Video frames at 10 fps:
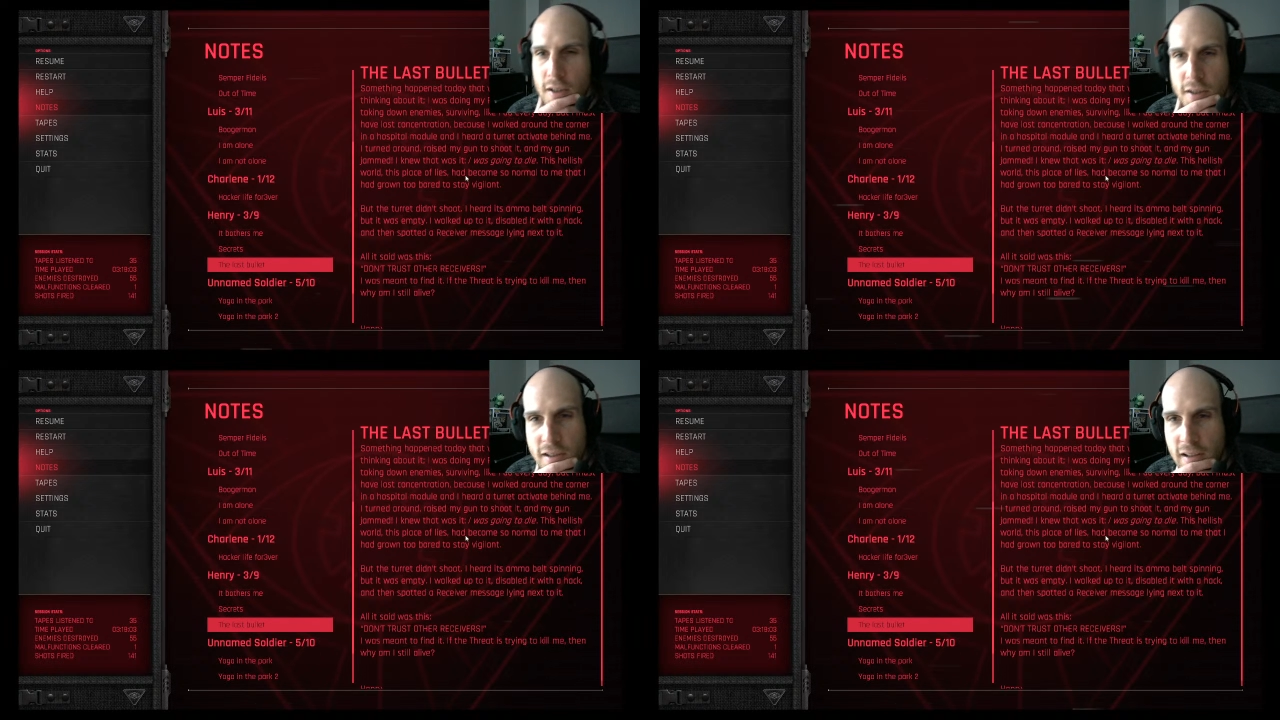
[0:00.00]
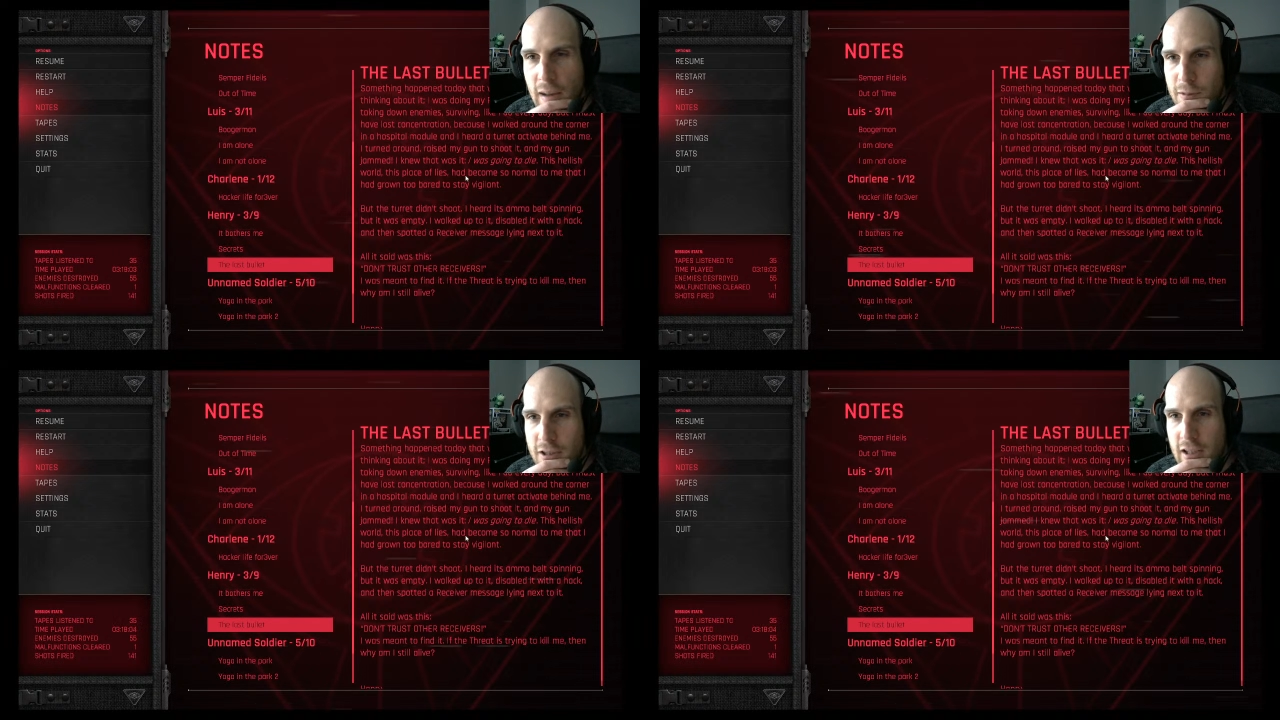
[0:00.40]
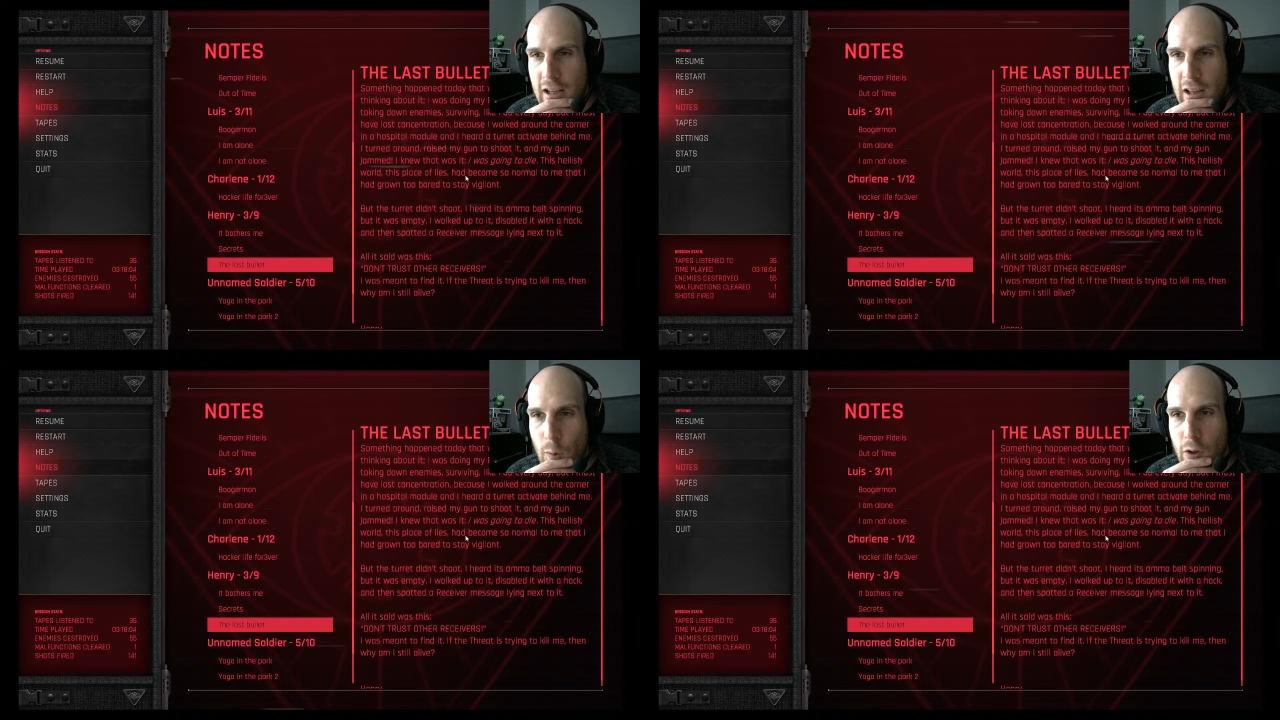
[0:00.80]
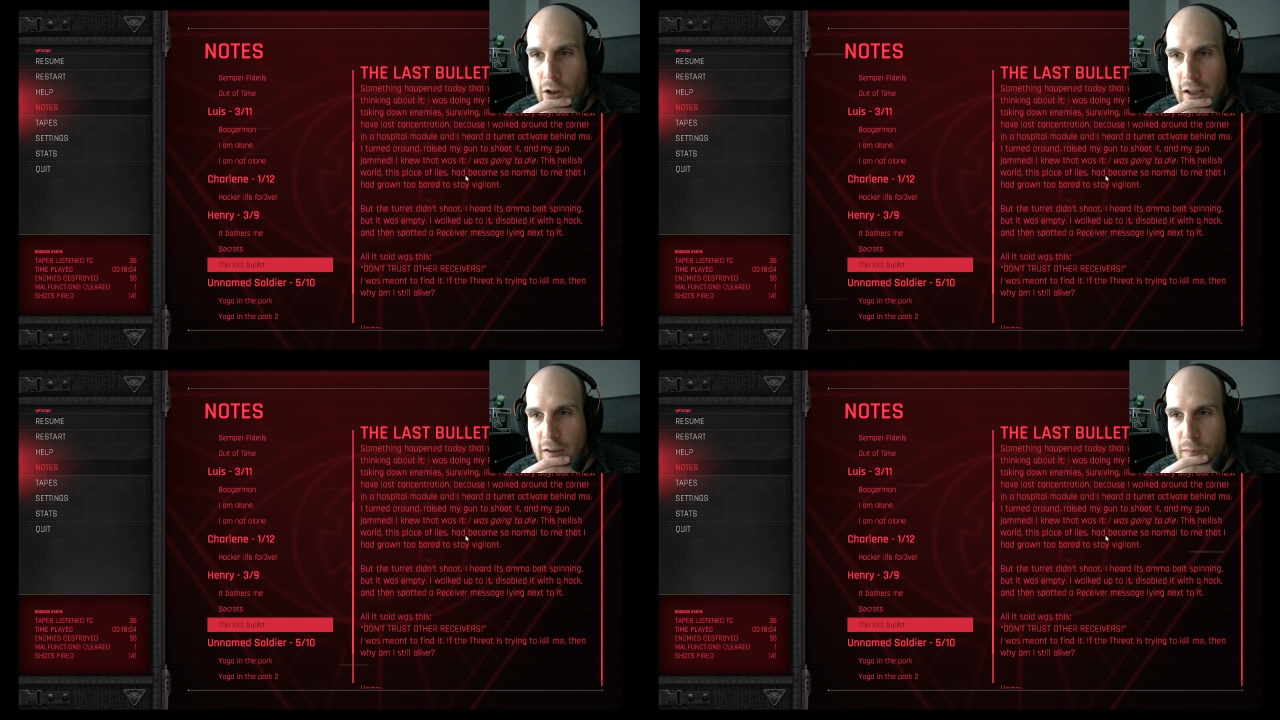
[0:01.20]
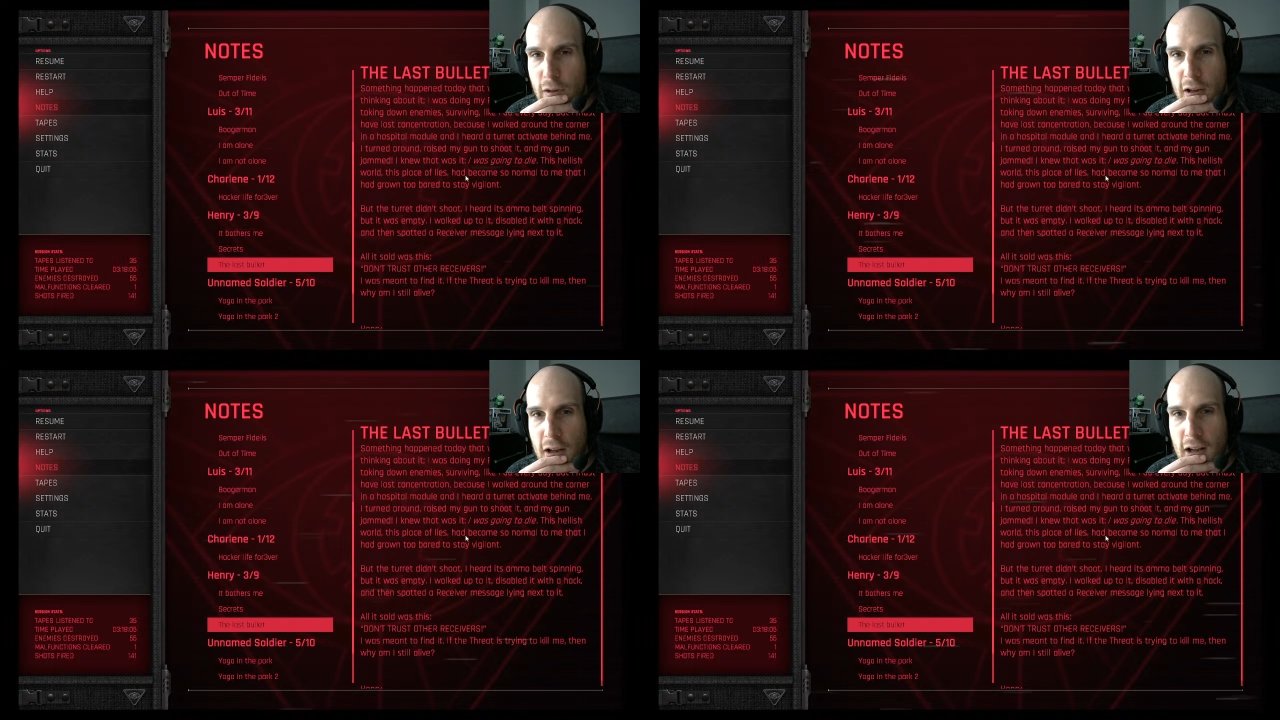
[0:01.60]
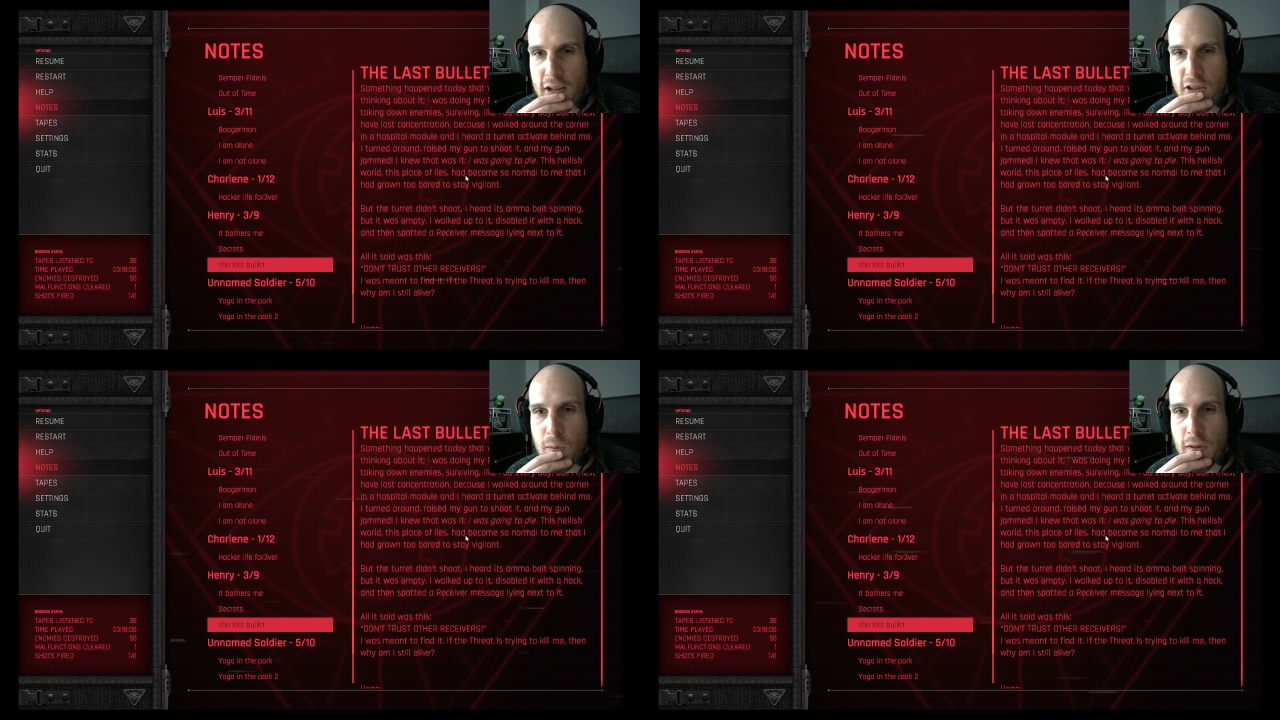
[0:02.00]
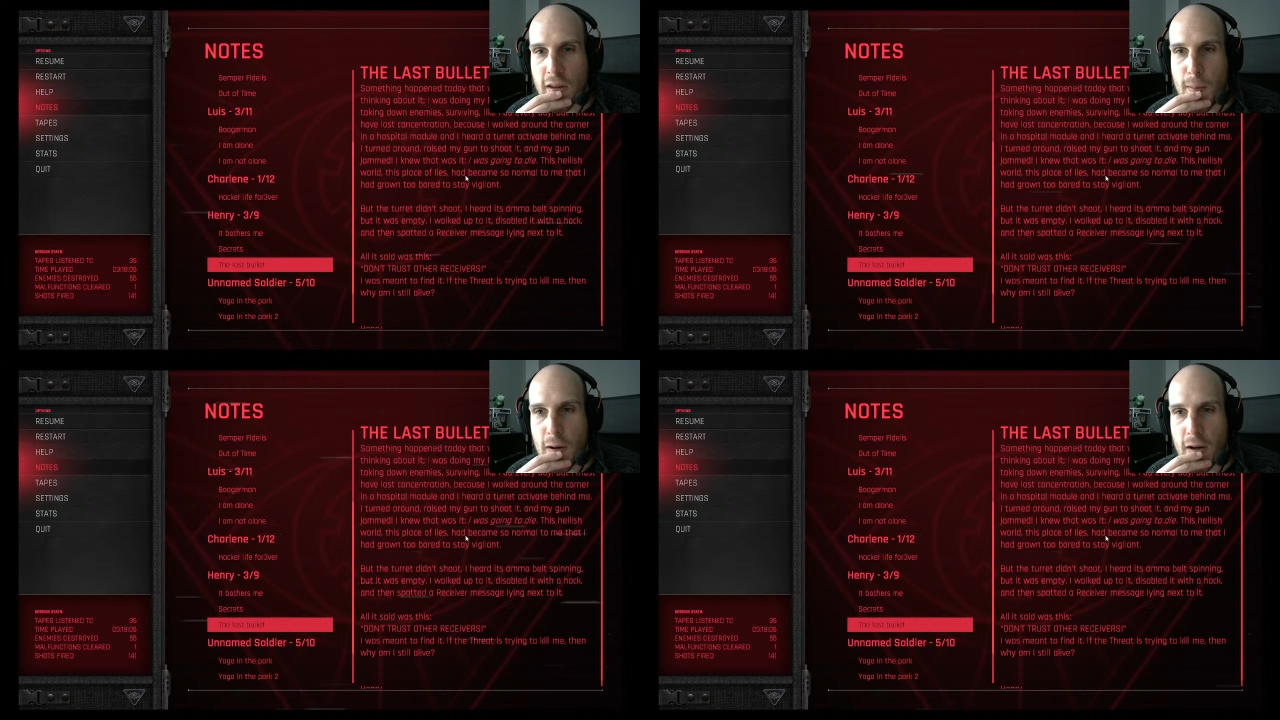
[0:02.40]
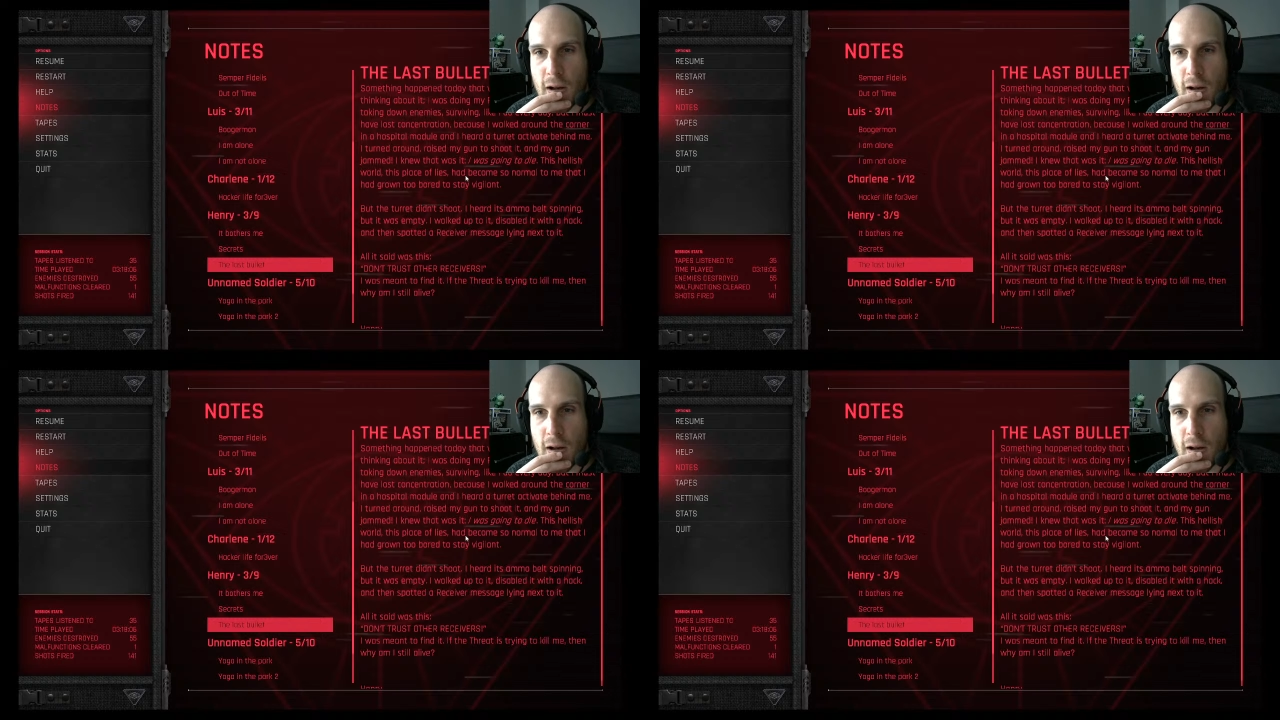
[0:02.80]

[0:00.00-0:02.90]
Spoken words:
Something happened today that won't leave me. I can't stop thinking about it.